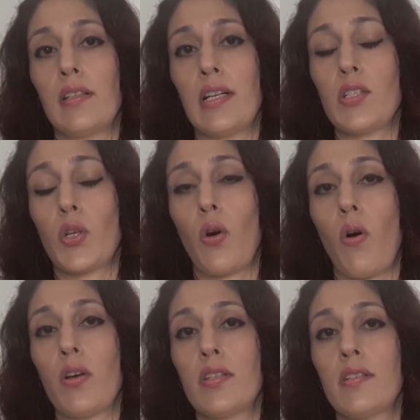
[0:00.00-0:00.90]
that is
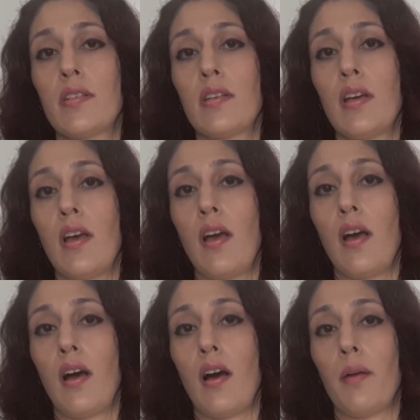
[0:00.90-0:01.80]
caused
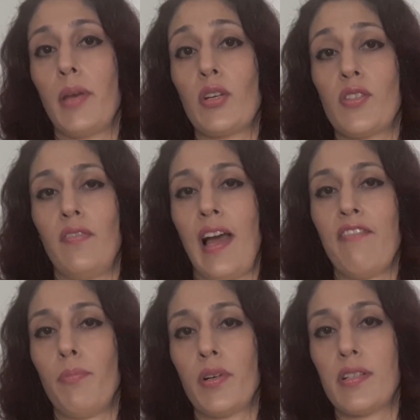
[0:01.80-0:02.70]
because of
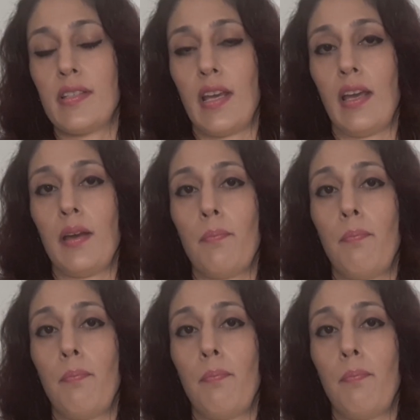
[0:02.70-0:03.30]
life per se.